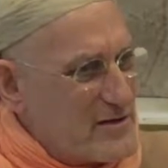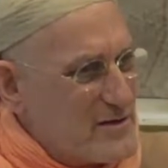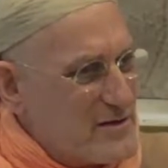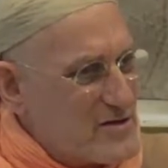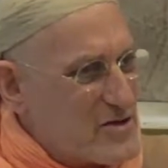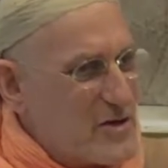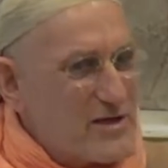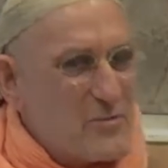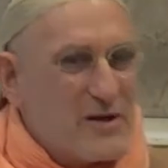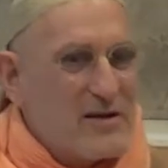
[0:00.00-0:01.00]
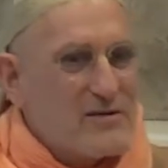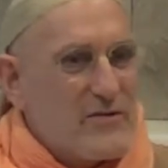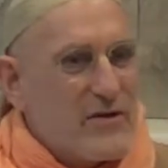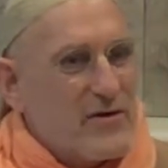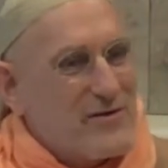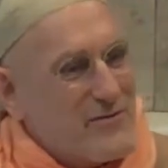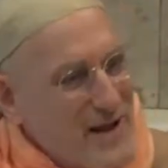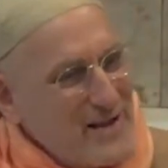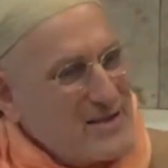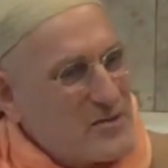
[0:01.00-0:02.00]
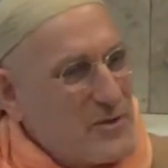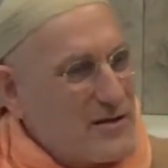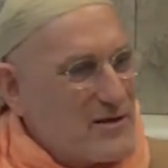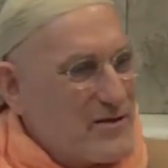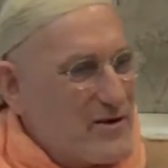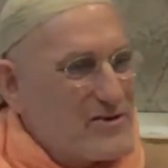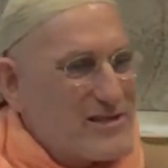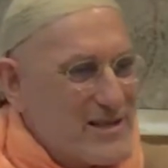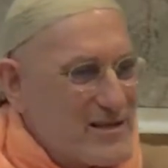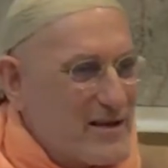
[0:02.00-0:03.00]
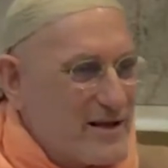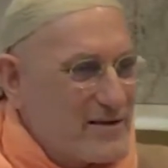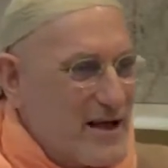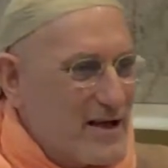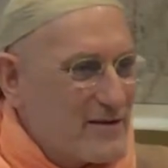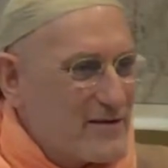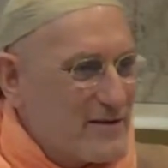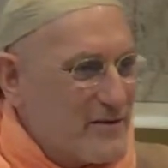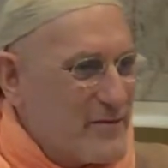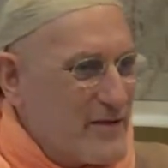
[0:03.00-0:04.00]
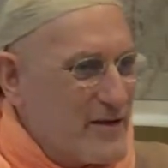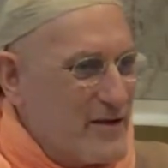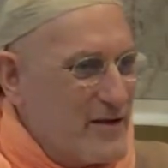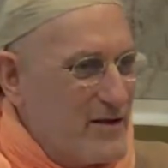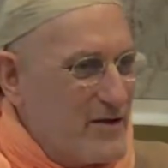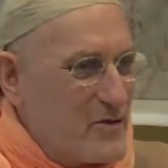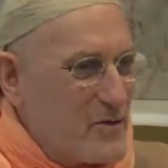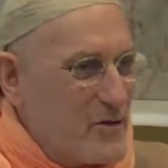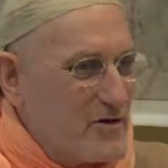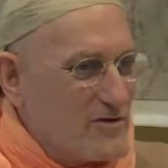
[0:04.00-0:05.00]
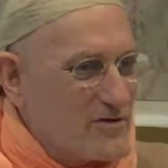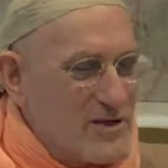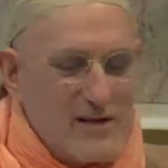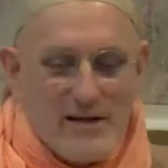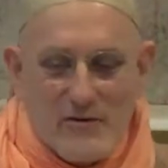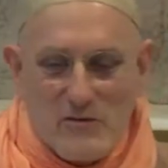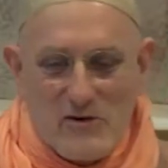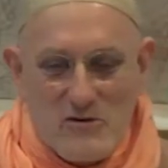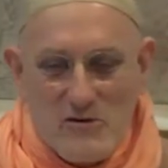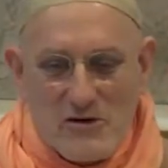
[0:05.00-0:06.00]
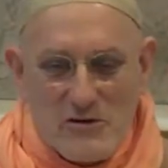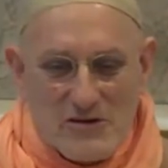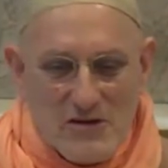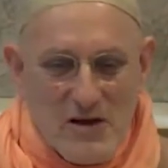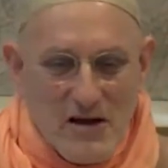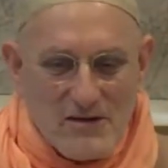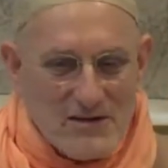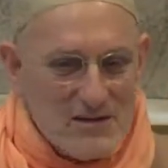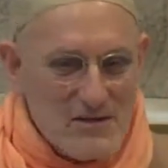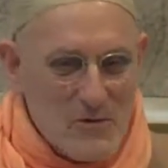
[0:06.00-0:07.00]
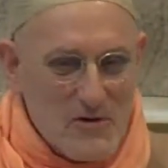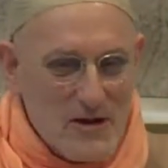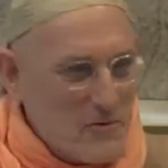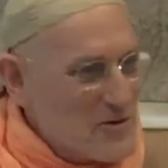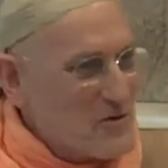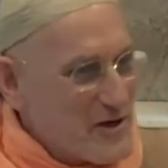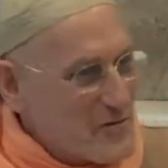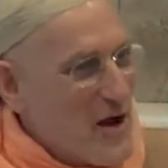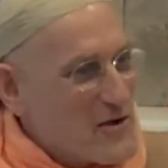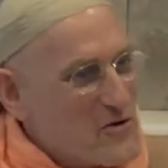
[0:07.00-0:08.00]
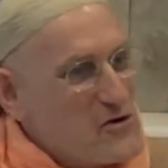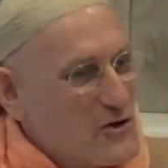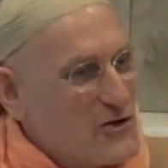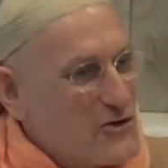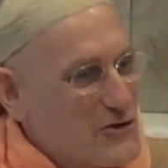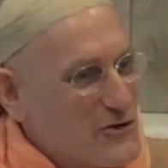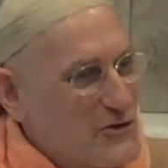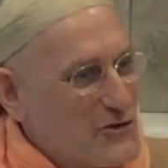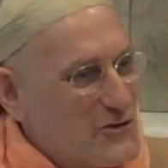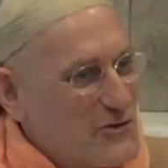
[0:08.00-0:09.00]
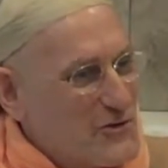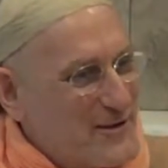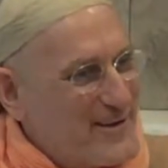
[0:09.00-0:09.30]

You understand? So it's because of their advancement they're seeing like that. Well, generally, if we're new in Krishna consciousness, we think we're doing quite good.